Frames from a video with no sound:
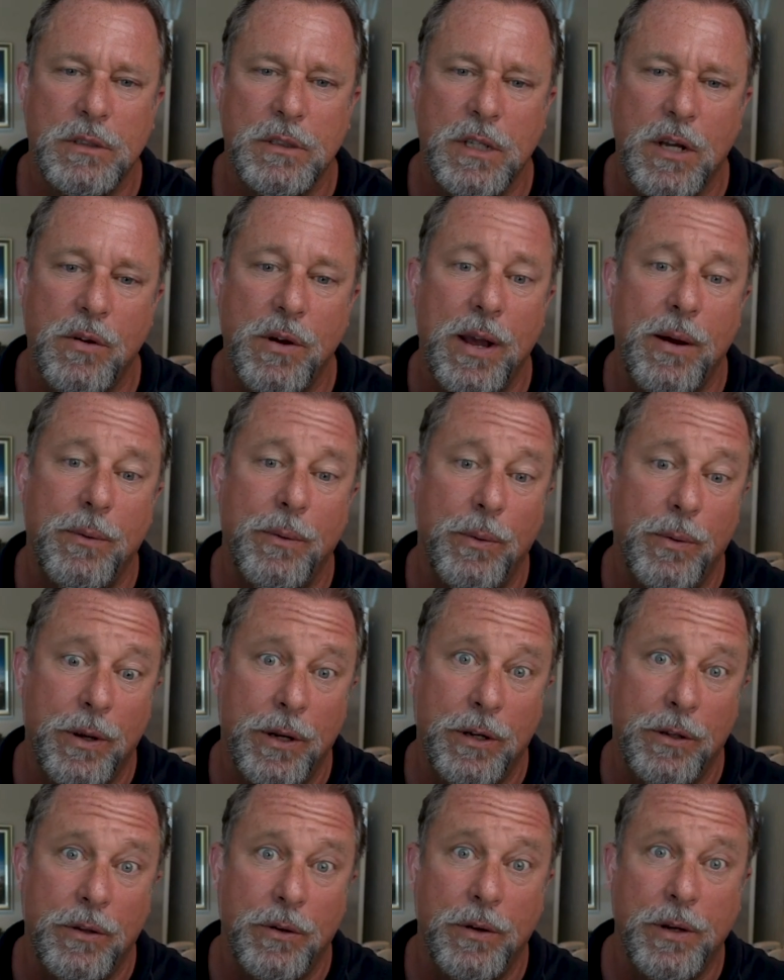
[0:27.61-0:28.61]
And so how we were
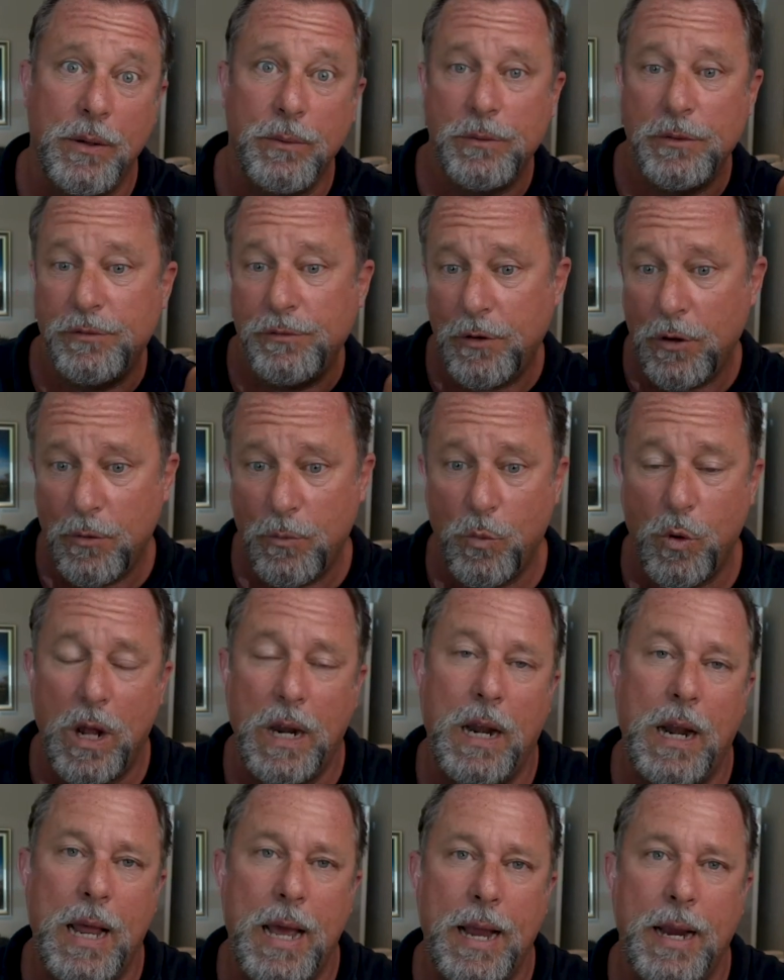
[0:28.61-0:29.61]
going to do it was film
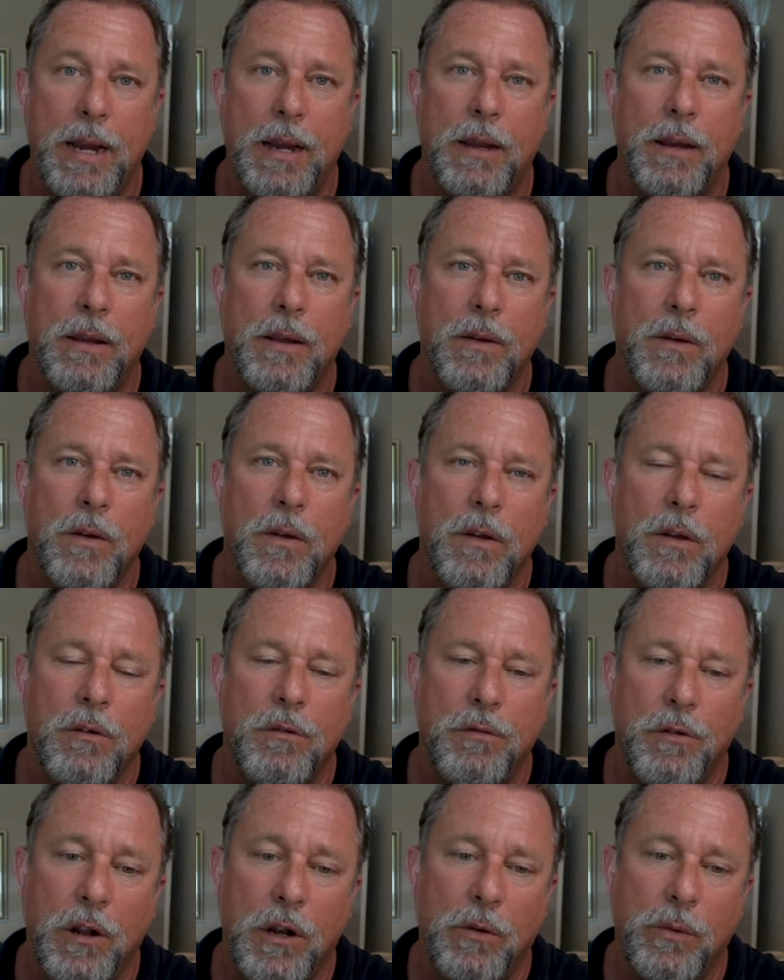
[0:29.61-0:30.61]
one leg
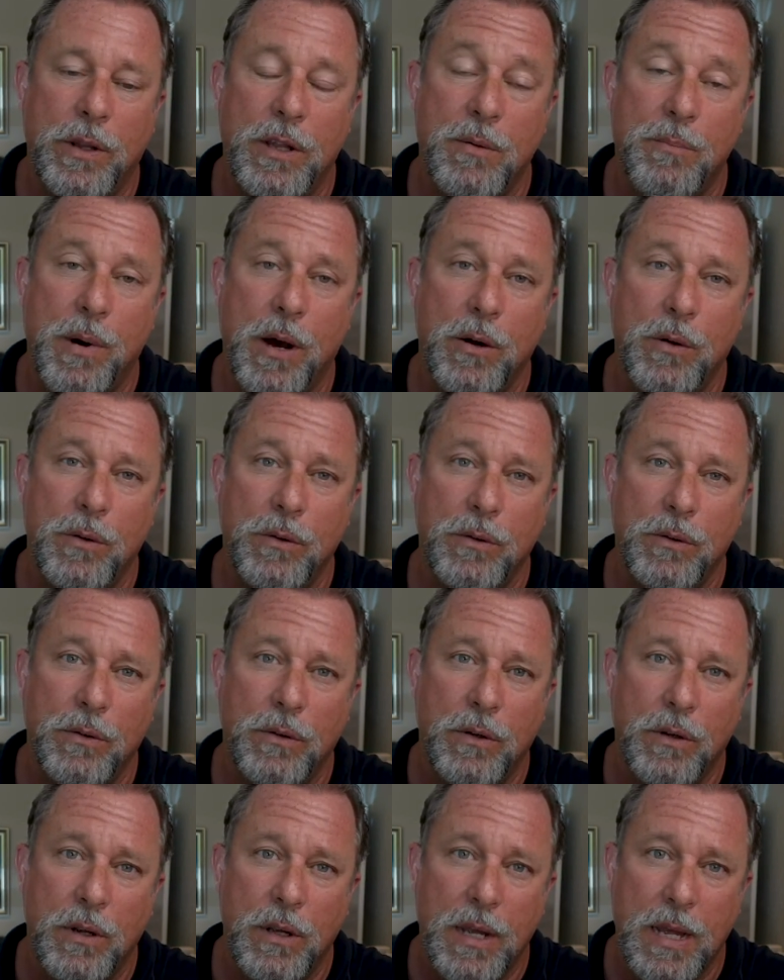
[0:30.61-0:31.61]
following the boat
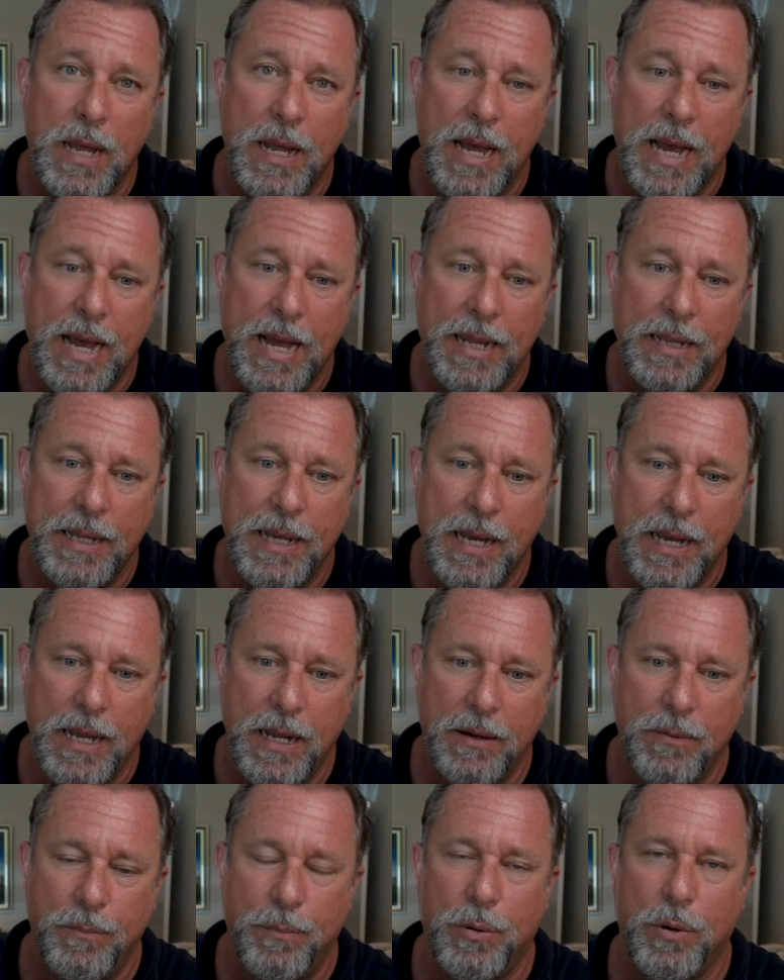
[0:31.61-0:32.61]
and
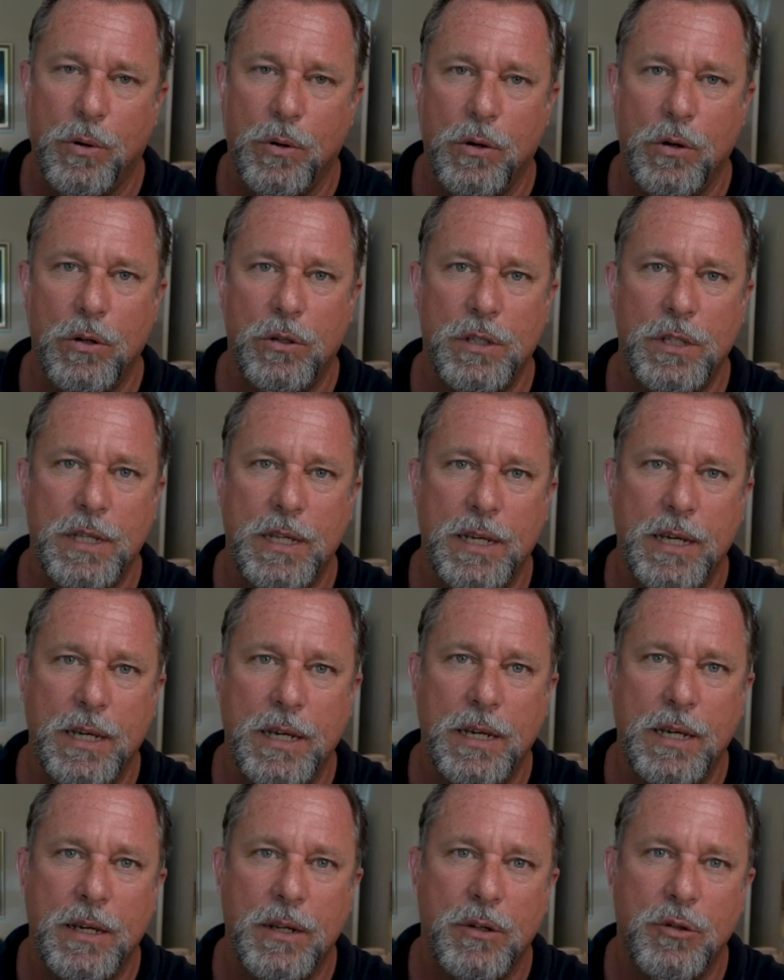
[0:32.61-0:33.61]
then pause
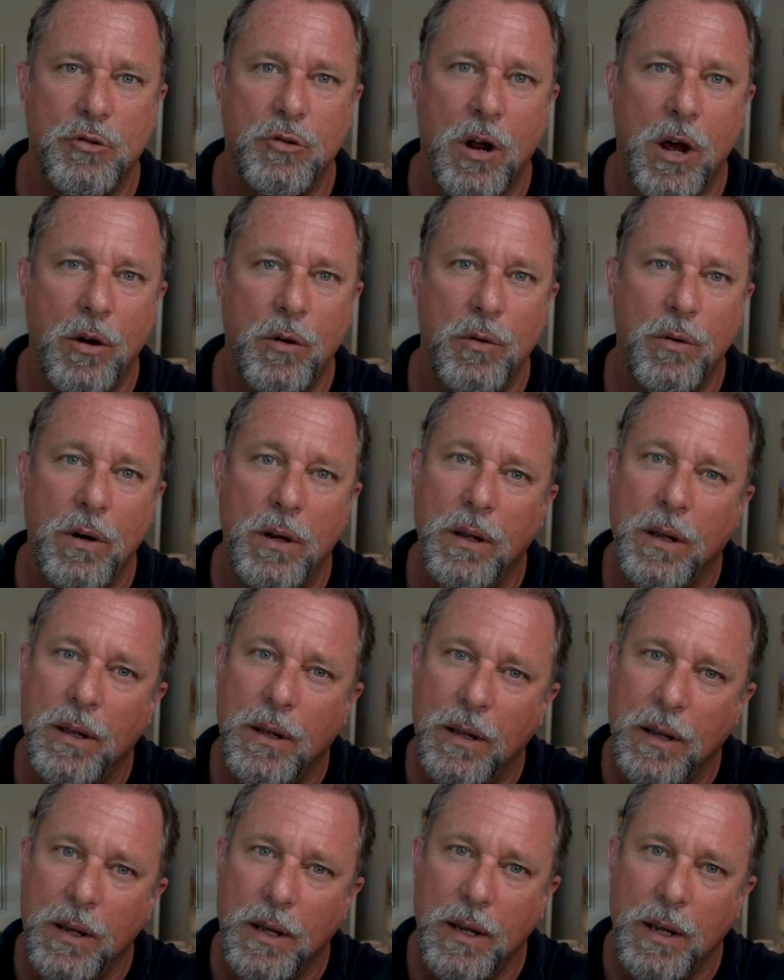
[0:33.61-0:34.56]
the drone